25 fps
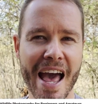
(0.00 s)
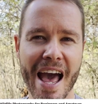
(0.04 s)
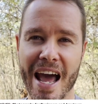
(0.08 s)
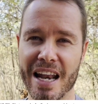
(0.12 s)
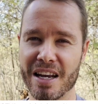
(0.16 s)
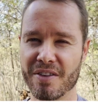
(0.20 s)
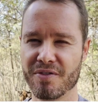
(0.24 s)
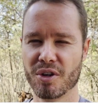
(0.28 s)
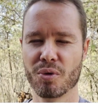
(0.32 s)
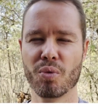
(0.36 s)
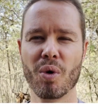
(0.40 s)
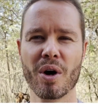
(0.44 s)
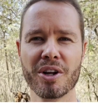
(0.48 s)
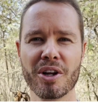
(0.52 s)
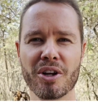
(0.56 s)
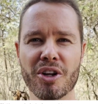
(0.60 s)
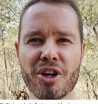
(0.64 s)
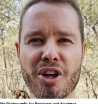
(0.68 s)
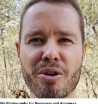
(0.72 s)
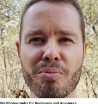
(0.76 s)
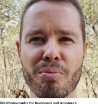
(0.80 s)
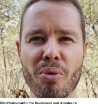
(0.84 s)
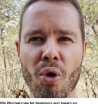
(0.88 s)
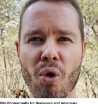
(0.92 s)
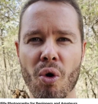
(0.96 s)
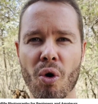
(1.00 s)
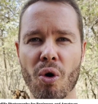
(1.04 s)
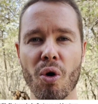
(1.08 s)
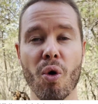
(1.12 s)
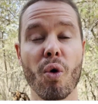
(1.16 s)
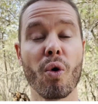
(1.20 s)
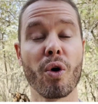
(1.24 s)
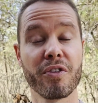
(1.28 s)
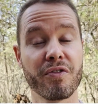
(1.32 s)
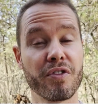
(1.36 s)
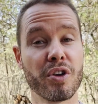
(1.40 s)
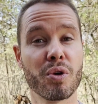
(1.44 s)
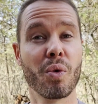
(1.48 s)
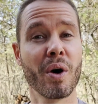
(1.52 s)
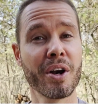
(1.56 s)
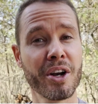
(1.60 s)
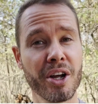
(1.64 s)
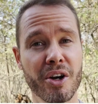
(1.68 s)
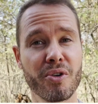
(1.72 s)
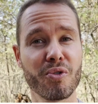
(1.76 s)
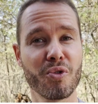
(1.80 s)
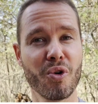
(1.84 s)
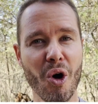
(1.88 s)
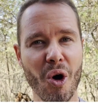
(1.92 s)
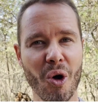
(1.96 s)
And if you want to learn more or if you want
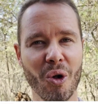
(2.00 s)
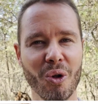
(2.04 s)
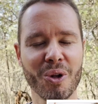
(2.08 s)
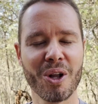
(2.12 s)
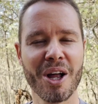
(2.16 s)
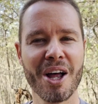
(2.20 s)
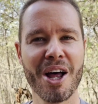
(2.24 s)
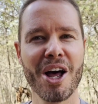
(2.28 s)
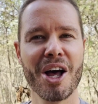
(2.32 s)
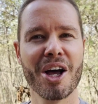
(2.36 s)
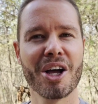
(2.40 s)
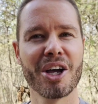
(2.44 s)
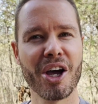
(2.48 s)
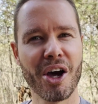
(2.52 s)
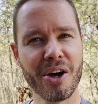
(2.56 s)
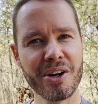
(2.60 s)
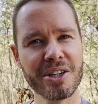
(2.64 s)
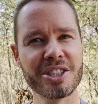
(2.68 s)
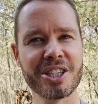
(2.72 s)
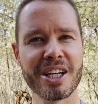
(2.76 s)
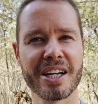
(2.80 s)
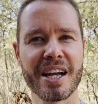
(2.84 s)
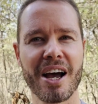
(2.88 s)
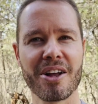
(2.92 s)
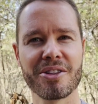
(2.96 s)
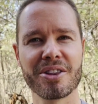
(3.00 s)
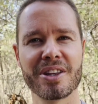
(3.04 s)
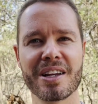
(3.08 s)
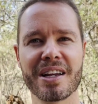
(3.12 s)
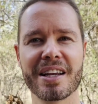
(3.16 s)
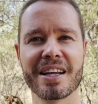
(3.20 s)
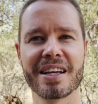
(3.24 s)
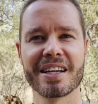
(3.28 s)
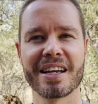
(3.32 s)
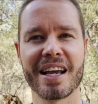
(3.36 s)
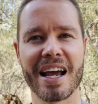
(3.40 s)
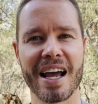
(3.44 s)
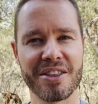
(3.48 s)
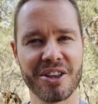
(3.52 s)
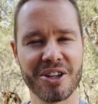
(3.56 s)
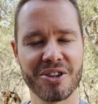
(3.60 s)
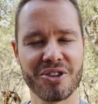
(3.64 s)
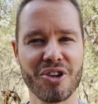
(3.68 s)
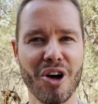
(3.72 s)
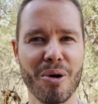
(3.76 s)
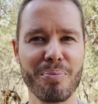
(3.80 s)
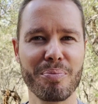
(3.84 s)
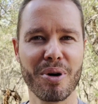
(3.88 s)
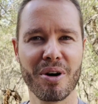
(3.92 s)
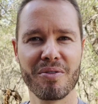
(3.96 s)
to enroll, go and check out the link at the
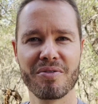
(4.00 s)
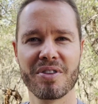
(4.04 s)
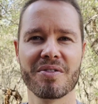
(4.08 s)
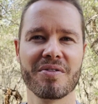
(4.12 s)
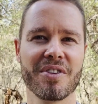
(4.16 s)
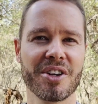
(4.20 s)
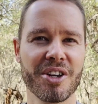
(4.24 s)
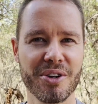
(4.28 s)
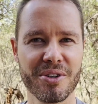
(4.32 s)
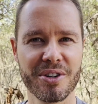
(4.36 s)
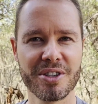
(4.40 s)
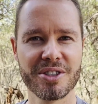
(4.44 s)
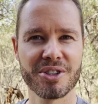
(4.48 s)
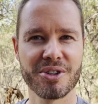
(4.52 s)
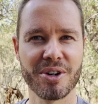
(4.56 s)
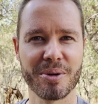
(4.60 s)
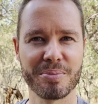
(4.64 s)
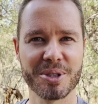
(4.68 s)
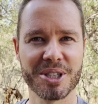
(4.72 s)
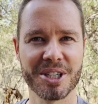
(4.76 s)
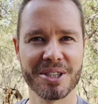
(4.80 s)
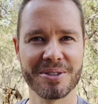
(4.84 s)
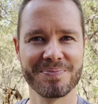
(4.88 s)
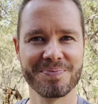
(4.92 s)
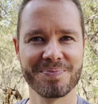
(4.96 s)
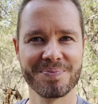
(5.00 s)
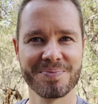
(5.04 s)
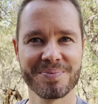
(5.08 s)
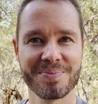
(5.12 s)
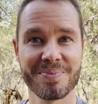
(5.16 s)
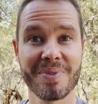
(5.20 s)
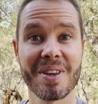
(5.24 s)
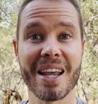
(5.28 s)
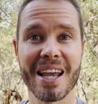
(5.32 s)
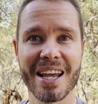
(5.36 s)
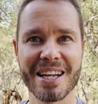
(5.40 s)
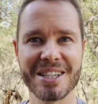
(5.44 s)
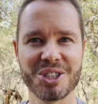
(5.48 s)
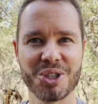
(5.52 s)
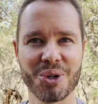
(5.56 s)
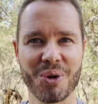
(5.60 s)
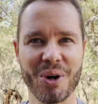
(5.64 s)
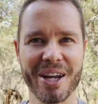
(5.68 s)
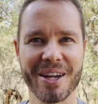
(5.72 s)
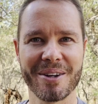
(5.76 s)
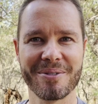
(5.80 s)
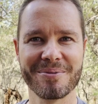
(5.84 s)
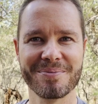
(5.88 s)
top of the video description. Enjoy.